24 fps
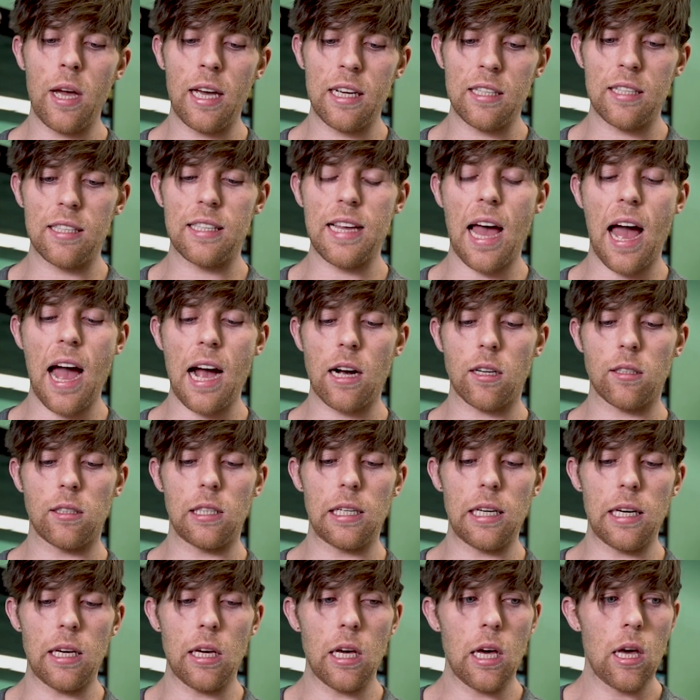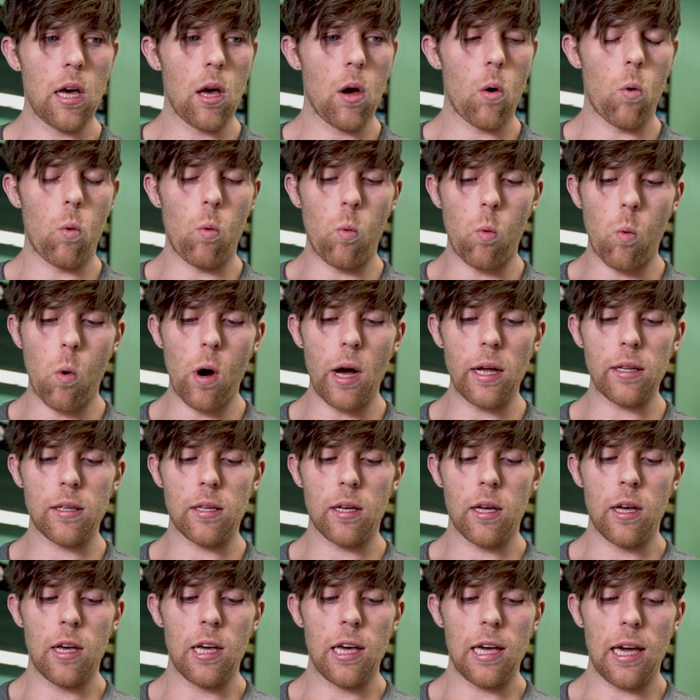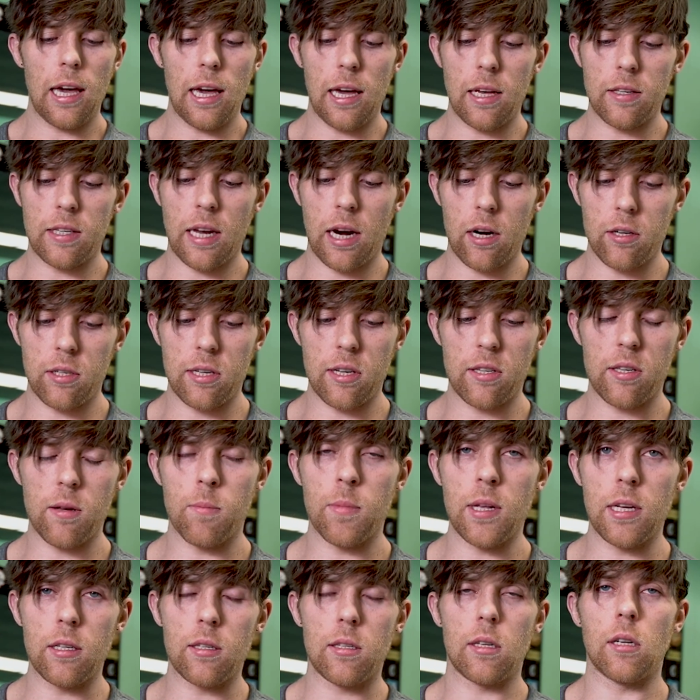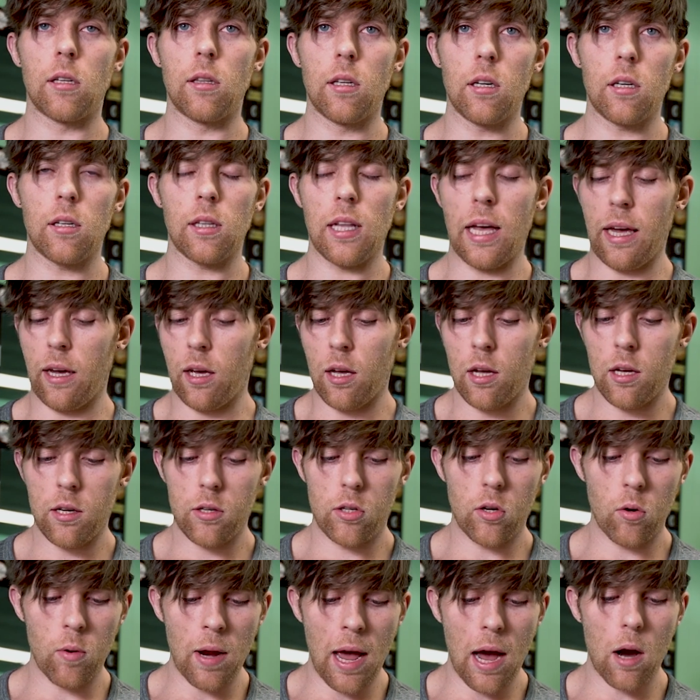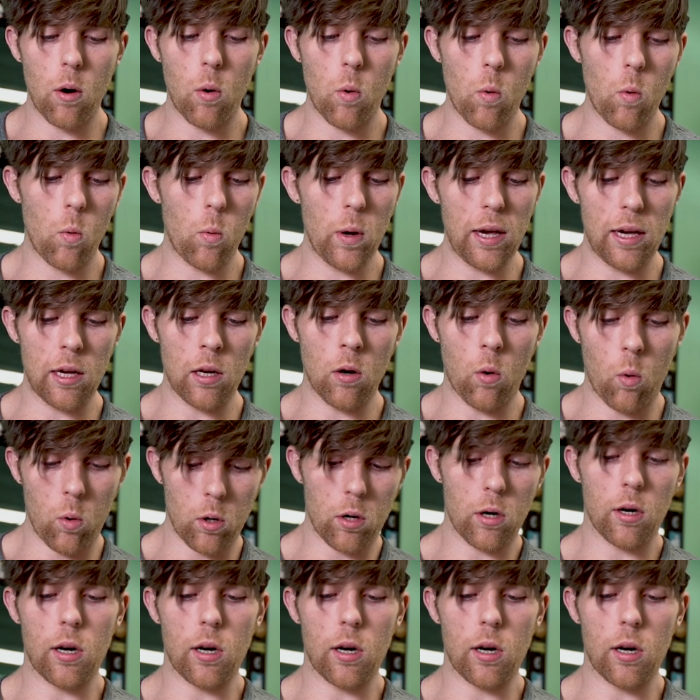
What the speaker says: exactly what his hair system needs to look like. So now we can order